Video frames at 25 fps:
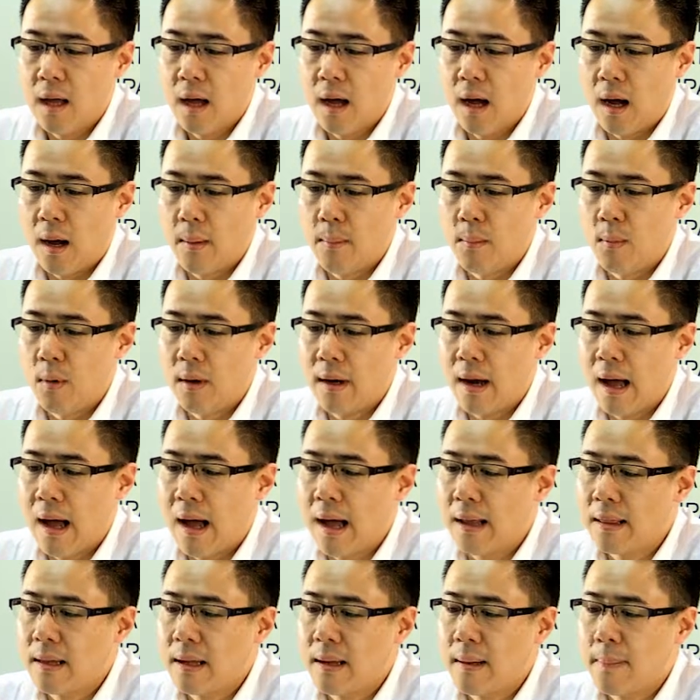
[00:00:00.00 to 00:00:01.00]
What
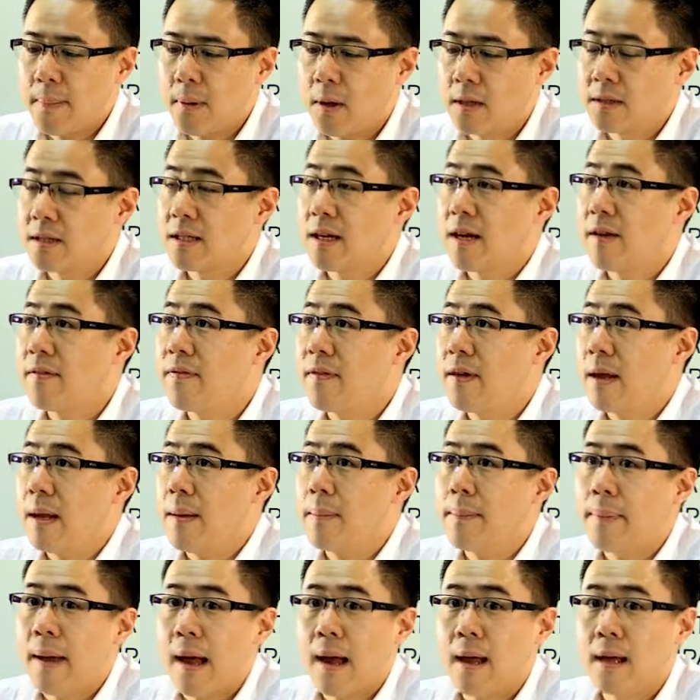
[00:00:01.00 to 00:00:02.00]
are the positive
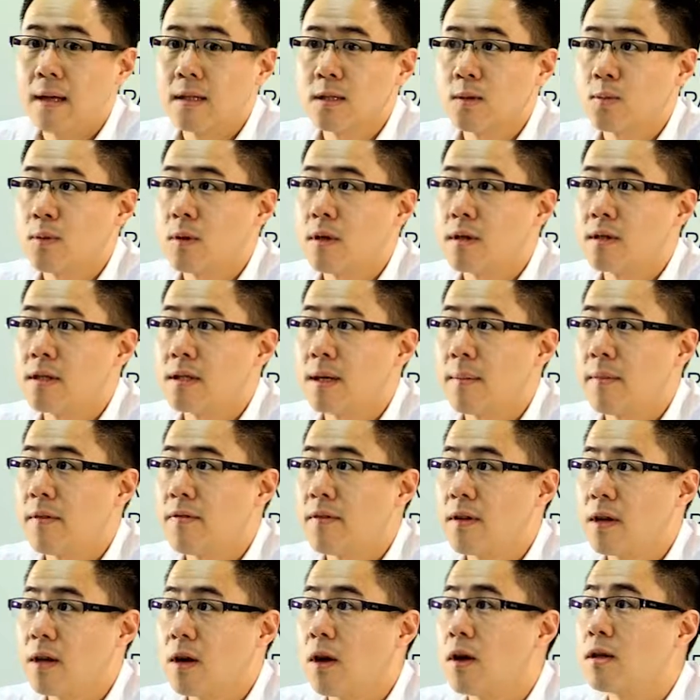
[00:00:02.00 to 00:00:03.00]
impact as well as some
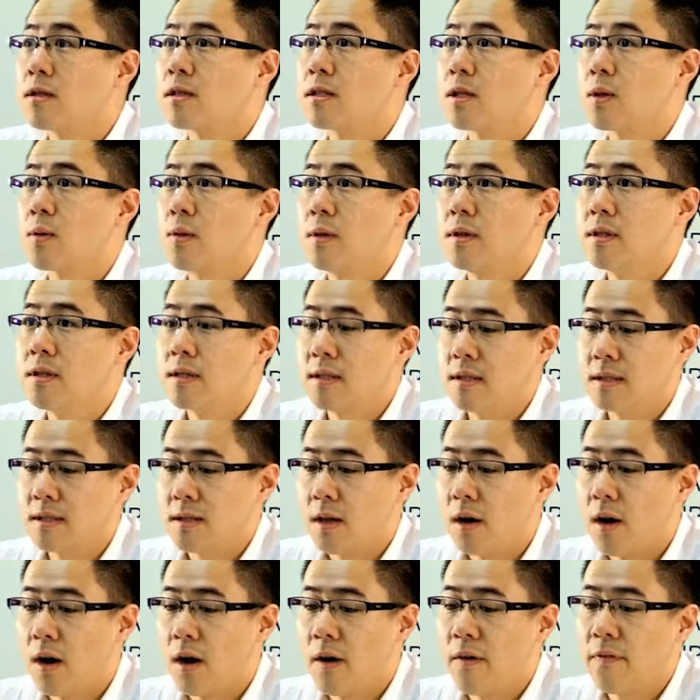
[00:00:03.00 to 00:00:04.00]
of the consequences
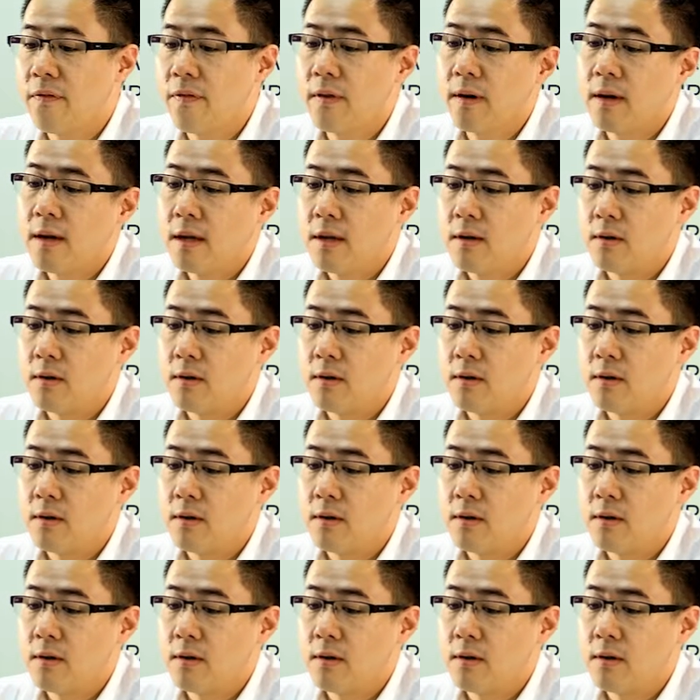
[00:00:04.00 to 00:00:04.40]
of